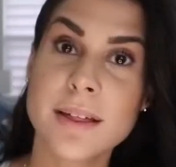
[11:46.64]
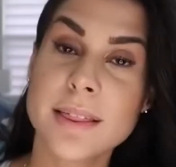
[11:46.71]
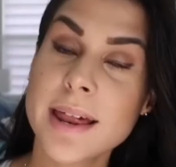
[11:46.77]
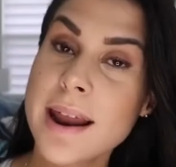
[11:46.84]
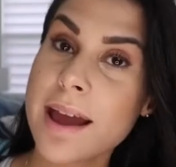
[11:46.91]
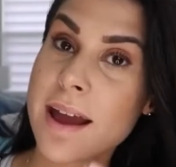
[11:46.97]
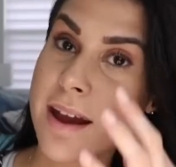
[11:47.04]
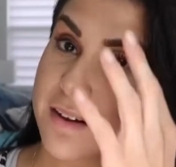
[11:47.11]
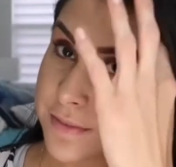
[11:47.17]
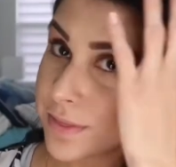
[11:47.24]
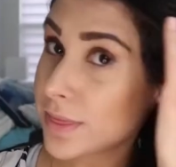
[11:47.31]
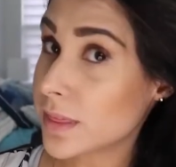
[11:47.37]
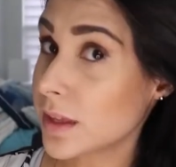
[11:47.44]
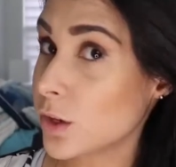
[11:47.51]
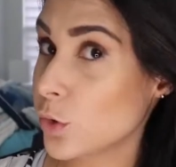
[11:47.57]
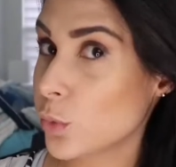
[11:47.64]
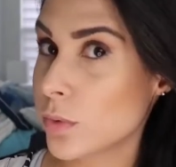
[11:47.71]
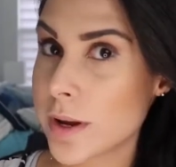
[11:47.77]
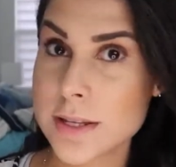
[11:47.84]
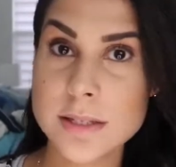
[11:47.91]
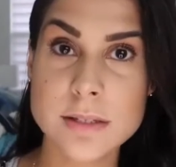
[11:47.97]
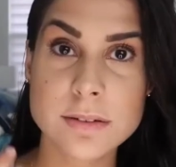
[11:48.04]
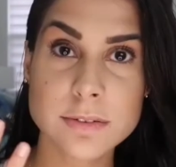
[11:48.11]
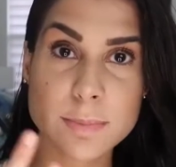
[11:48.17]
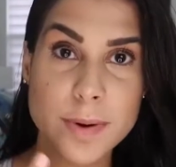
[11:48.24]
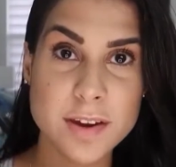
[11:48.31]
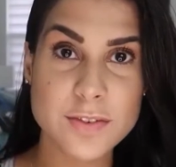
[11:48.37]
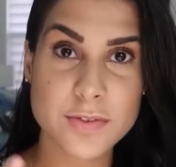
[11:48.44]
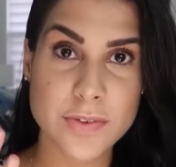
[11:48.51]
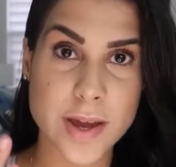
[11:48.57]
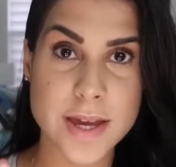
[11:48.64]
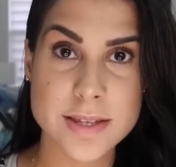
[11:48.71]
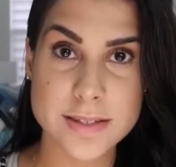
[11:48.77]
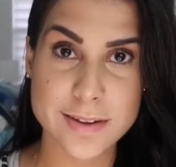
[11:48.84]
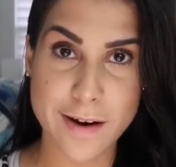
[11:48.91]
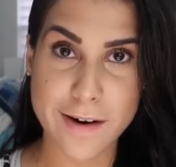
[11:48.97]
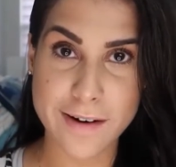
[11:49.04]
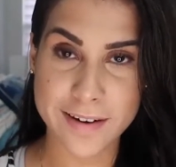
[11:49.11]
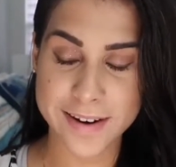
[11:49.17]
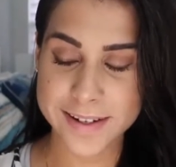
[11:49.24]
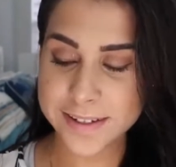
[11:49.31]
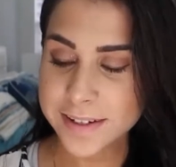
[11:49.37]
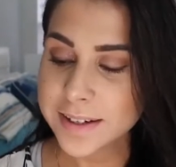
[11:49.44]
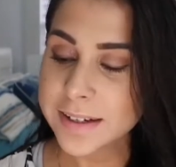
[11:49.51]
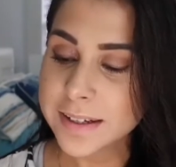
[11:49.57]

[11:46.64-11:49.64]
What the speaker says: that I have the rest of my face on,